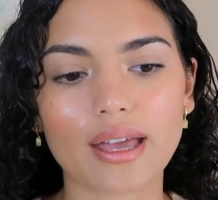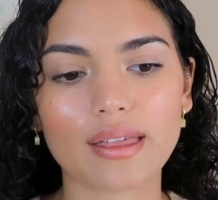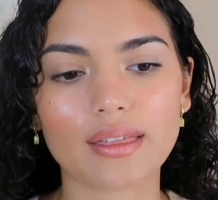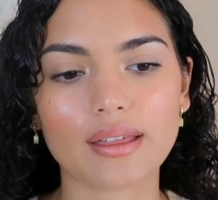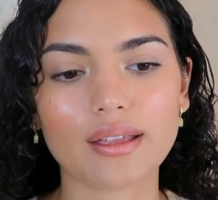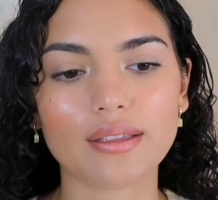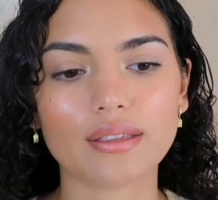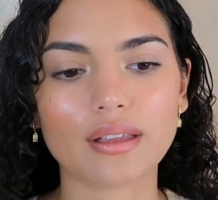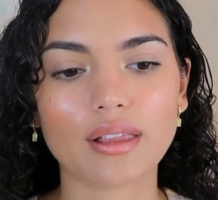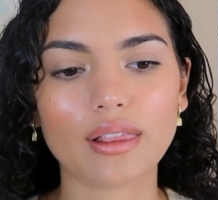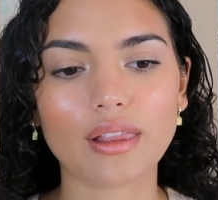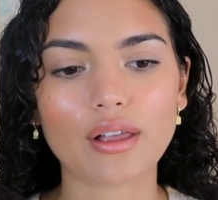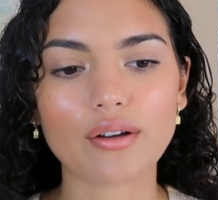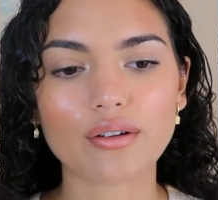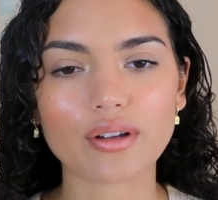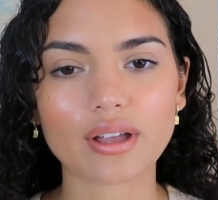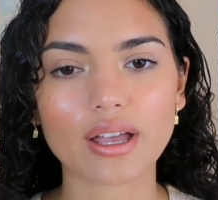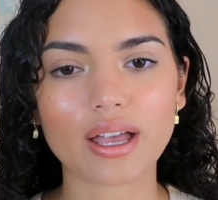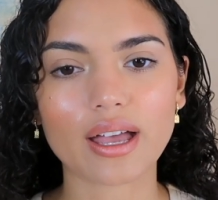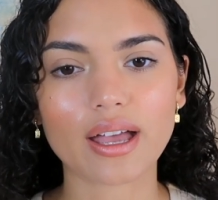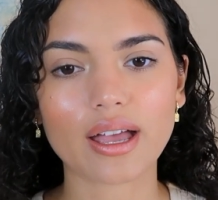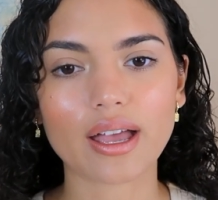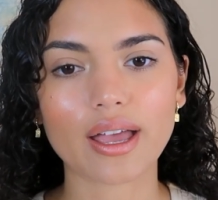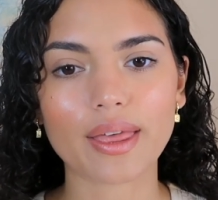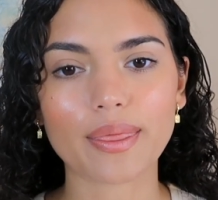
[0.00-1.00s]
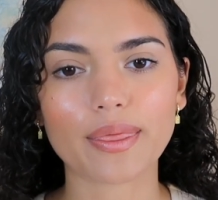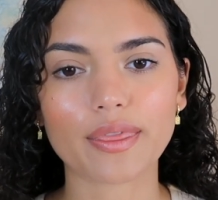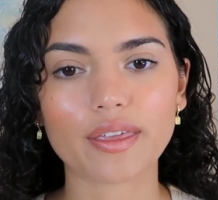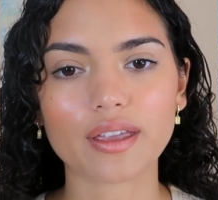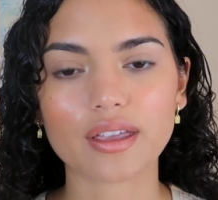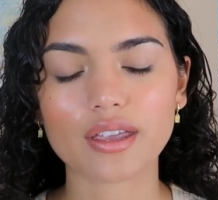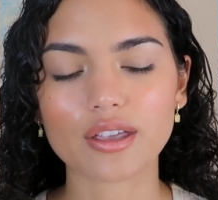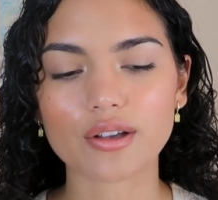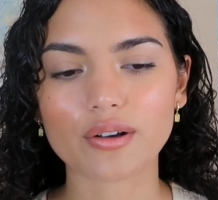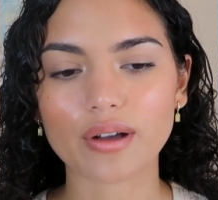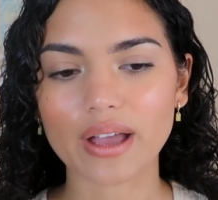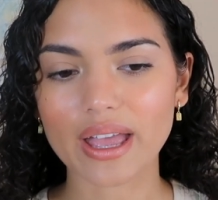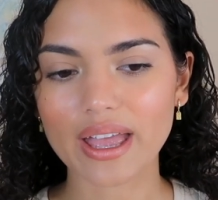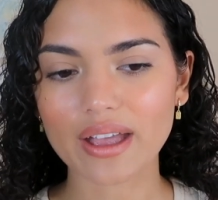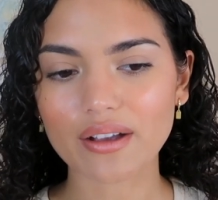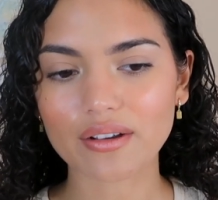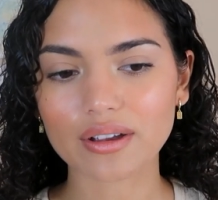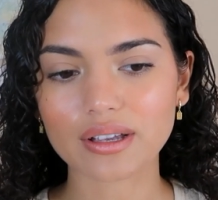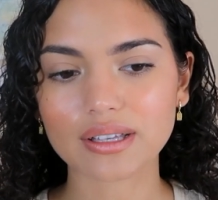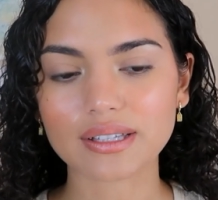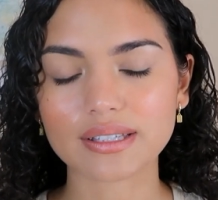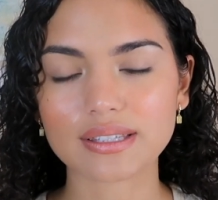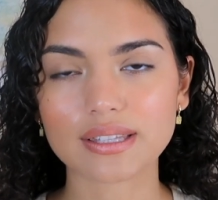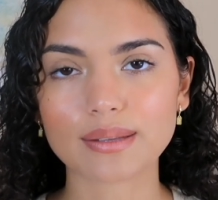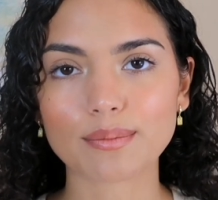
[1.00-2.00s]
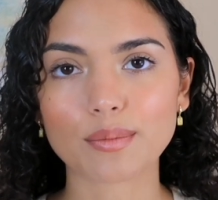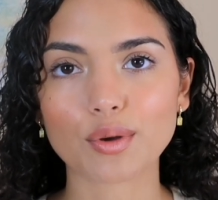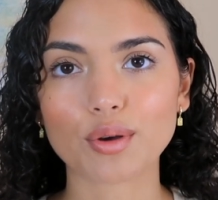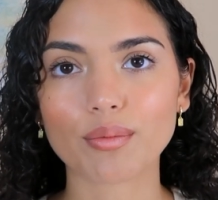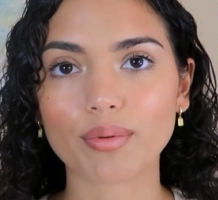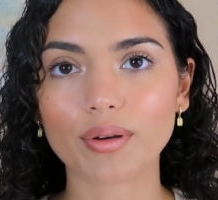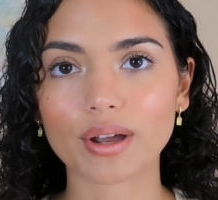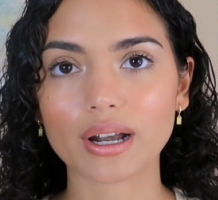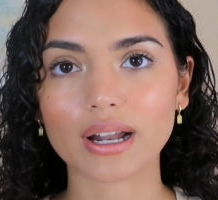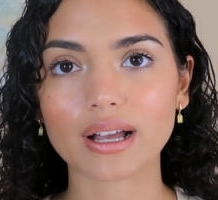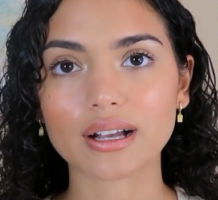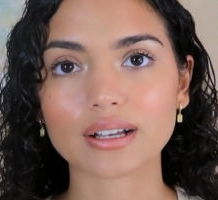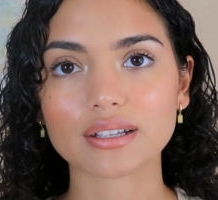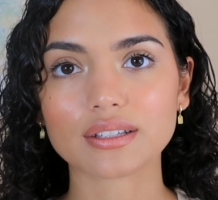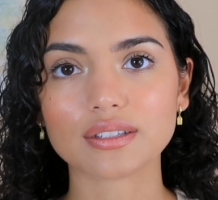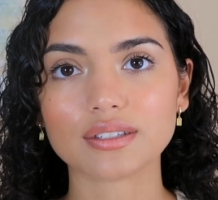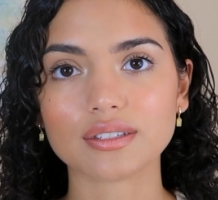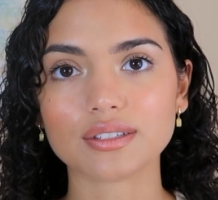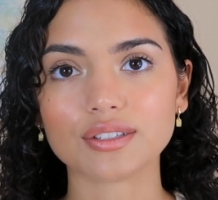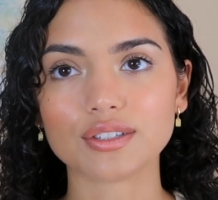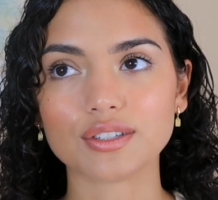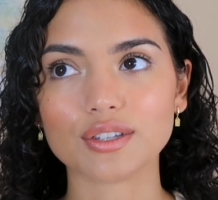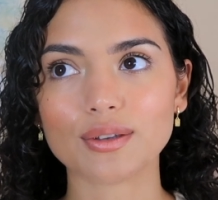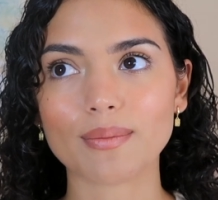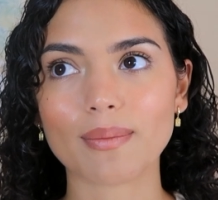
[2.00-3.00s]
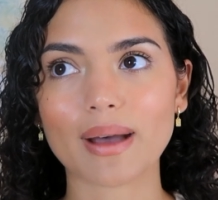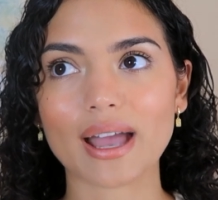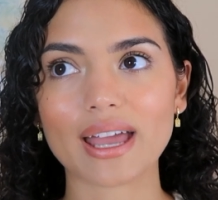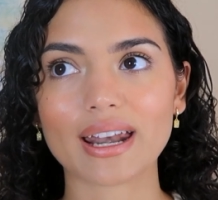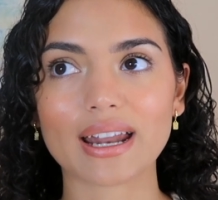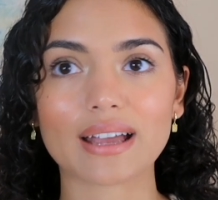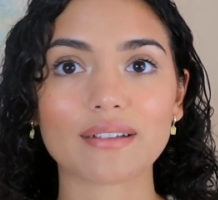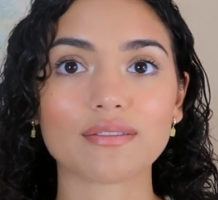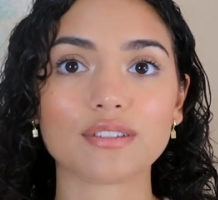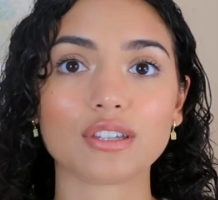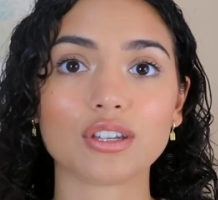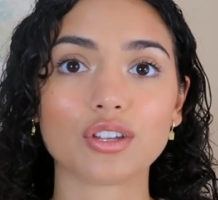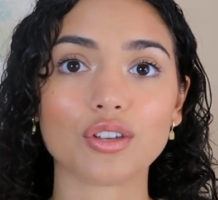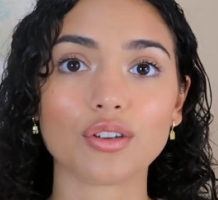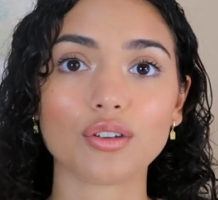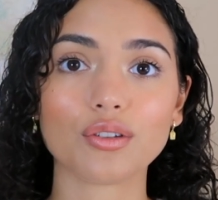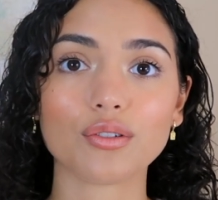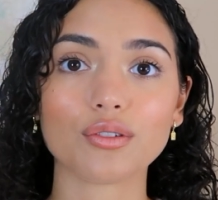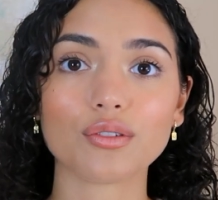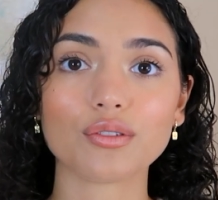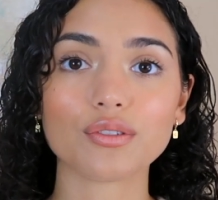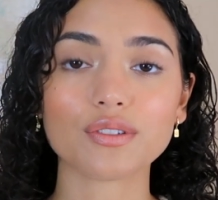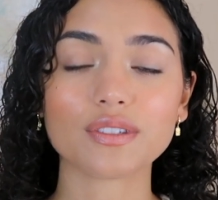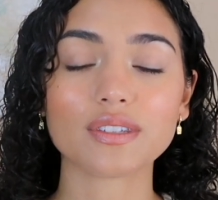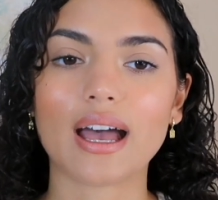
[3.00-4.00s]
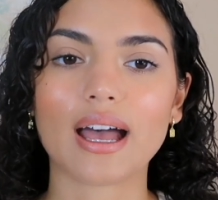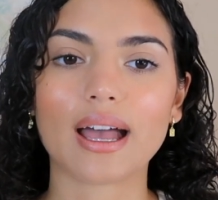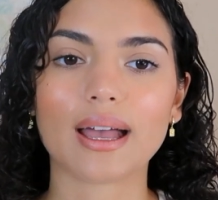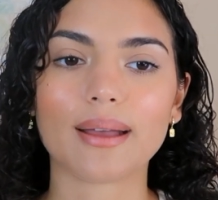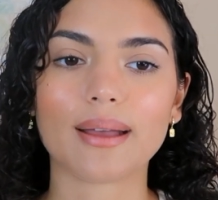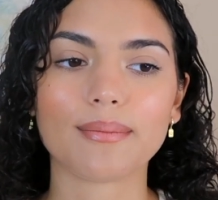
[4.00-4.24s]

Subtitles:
I think the longer and thicker your hair is, the more products you might have to use,